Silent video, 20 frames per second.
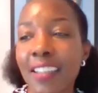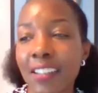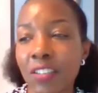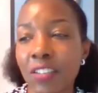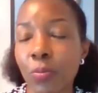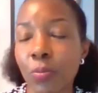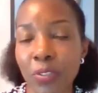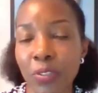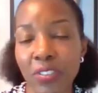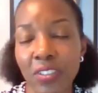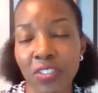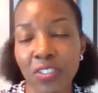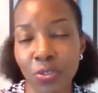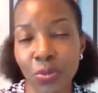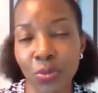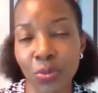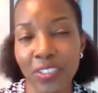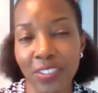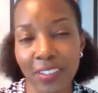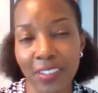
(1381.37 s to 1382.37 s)
a normal
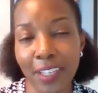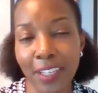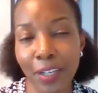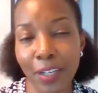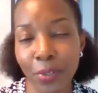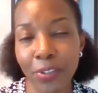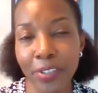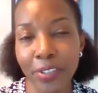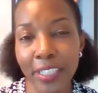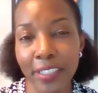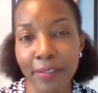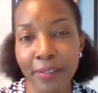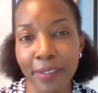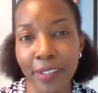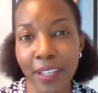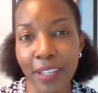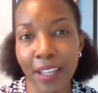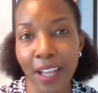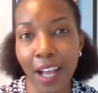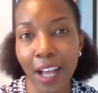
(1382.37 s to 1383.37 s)
situation that we're in,
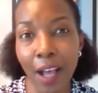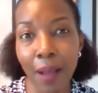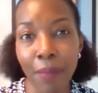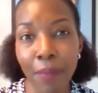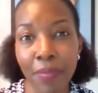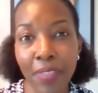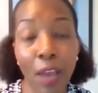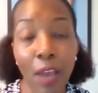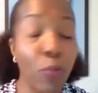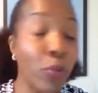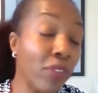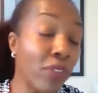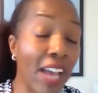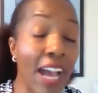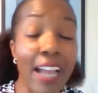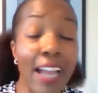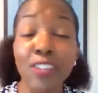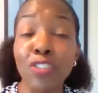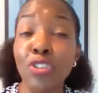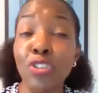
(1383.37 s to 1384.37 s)
um, that we've
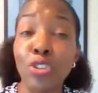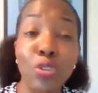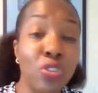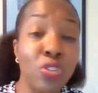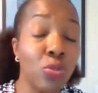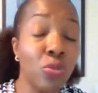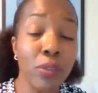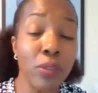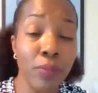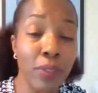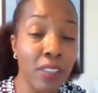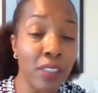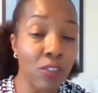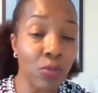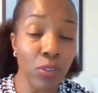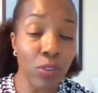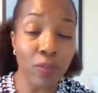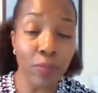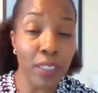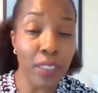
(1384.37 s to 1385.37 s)
gotten used to it because
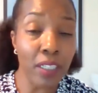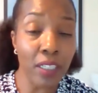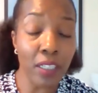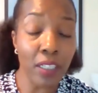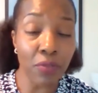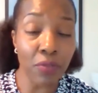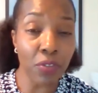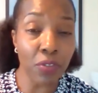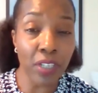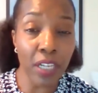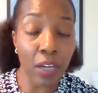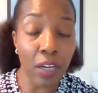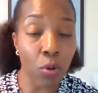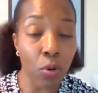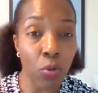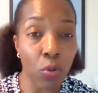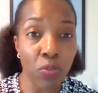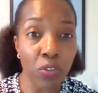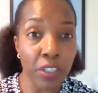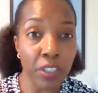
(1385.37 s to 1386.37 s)
we've been in it for now
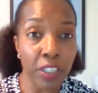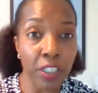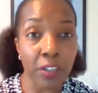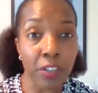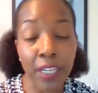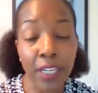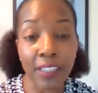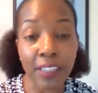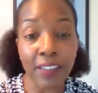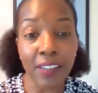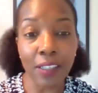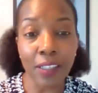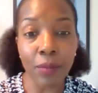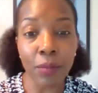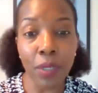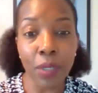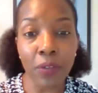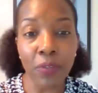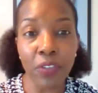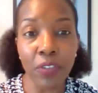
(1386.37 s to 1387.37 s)
over a year, 18
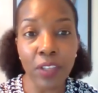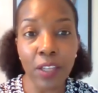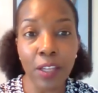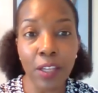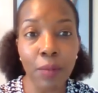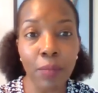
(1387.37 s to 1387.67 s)
months.